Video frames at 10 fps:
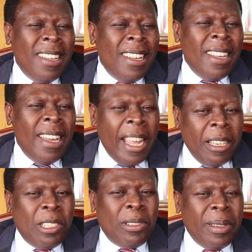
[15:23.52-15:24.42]
uh,
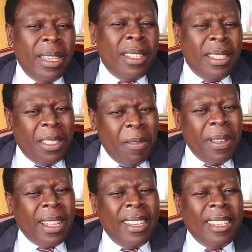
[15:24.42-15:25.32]
entry, the
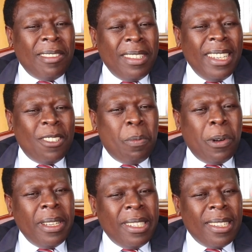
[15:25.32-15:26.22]
difficult entry into
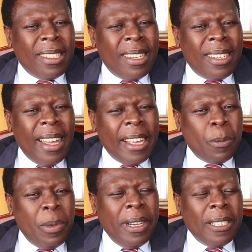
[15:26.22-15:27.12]
politics that I
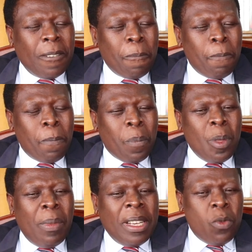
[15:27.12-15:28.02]
experienced.
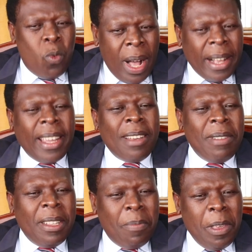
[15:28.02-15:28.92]
But working
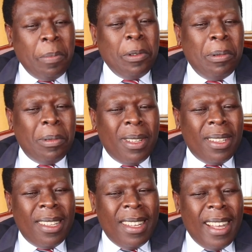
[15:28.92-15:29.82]
with the people,
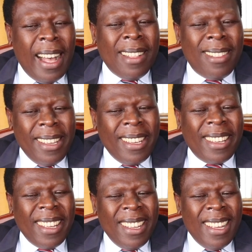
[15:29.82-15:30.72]
I think
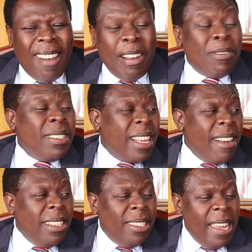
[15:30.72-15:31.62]
I want to
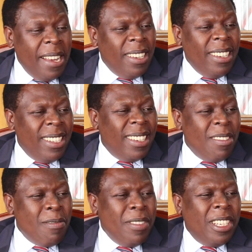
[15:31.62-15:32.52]
encourage any leader
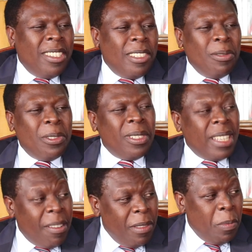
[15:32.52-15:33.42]
who wishes to
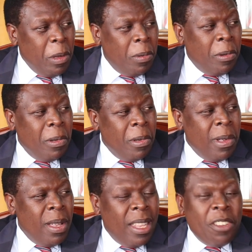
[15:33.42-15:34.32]
serve the people
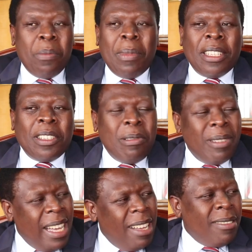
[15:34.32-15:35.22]
that you must
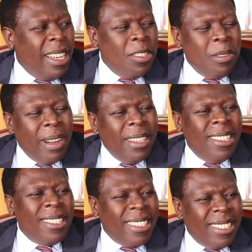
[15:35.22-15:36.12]
go down and do
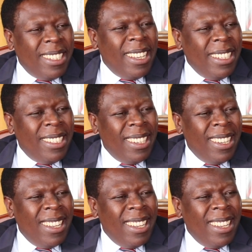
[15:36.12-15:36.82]
what Jesus said.